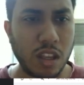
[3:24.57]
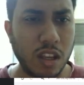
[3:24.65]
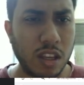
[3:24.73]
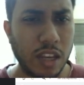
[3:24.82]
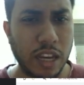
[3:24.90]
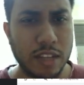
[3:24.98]

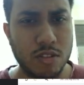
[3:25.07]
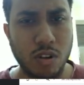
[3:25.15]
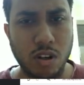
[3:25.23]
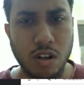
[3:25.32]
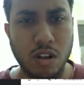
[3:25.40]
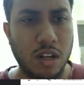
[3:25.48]
Yeah,
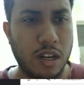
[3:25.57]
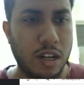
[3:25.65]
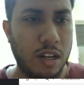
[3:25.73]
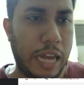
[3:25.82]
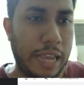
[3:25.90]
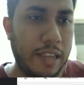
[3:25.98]
so
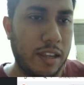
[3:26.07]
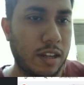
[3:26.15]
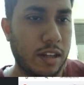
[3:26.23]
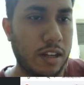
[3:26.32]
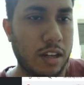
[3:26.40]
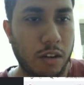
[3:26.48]

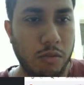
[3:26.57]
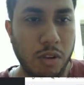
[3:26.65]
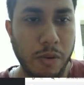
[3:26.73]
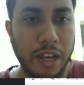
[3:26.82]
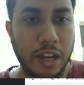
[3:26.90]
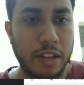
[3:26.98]
we'll
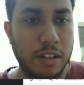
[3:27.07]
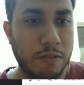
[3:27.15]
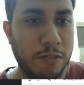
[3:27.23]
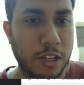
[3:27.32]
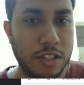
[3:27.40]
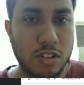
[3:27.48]
be,
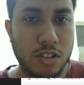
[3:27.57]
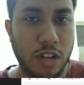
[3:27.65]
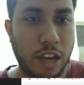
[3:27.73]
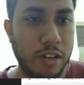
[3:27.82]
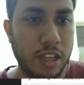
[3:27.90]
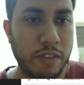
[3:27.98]
first
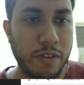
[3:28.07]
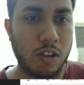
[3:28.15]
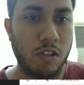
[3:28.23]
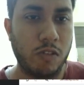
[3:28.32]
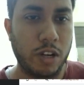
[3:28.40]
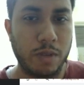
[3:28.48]
I will give you an
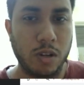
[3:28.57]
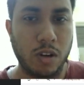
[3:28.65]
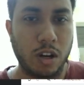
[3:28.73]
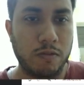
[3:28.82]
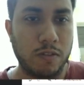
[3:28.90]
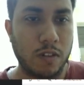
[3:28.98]
overview
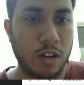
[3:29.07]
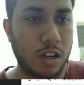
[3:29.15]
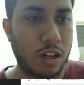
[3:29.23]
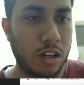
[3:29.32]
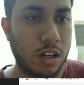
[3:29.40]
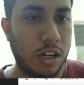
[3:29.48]
of
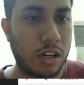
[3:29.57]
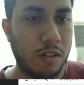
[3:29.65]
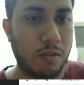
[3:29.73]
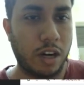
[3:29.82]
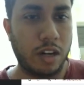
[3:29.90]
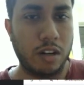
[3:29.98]

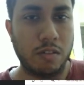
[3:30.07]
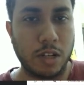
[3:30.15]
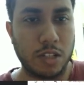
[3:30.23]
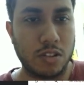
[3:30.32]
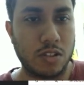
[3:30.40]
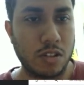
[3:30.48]
what
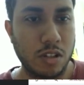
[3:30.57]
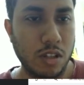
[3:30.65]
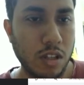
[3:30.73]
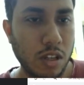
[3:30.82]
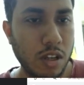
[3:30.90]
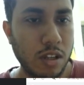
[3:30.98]
was
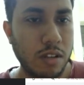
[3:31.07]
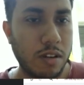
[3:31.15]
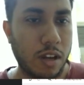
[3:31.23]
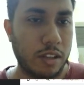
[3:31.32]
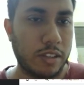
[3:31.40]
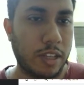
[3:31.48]

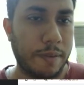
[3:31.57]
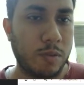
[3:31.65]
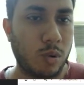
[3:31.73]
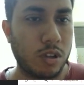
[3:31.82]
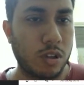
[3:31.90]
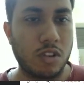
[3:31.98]
the
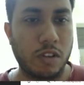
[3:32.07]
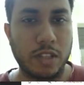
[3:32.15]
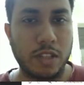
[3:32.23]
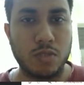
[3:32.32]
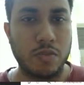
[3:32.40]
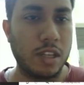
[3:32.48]
course of
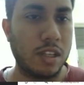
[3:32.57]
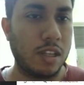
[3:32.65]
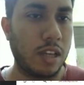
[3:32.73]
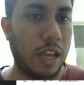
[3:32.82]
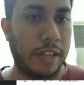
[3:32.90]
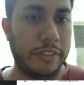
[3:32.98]
this week,
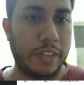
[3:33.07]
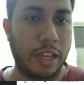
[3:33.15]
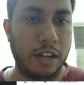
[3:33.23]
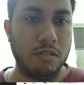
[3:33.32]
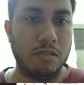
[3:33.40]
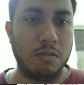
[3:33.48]
and
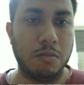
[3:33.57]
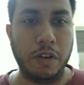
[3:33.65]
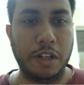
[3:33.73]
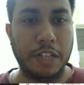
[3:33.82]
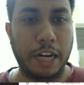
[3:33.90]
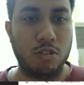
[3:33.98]
then we will
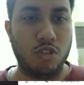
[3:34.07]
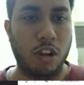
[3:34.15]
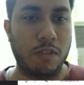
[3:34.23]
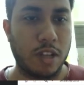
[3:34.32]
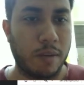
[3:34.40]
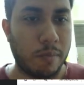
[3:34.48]
try to
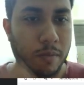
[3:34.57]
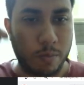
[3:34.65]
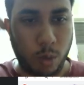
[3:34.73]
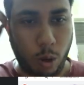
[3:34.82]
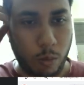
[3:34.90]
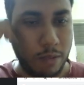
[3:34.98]
solve some
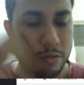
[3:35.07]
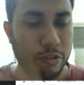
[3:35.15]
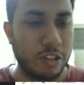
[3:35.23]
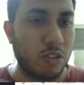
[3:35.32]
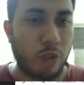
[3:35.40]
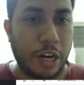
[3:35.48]
problems which
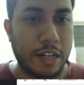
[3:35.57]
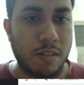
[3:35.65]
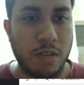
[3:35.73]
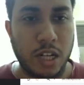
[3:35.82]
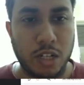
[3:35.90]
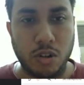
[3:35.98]
is quite
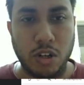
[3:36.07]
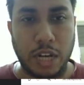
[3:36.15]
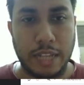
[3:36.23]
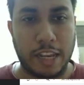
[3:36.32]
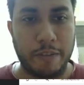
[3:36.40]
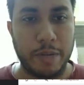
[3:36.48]
similar to your
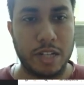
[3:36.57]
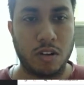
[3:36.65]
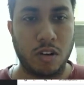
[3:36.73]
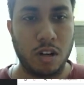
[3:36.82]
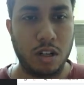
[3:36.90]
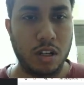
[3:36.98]
assignments and
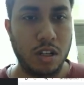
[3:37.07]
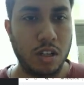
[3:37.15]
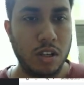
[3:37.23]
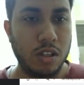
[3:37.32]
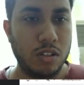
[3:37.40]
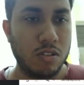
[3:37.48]
all.
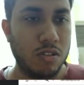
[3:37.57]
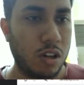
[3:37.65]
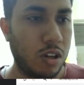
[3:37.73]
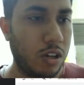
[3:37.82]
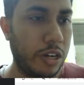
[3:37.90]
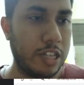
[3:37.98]

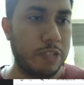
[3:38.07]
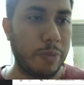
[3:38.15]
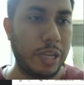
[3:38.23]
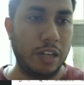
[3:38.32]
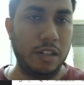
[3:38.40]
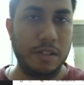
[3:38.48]
So let's
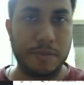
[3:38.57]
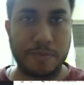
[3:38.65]
begin.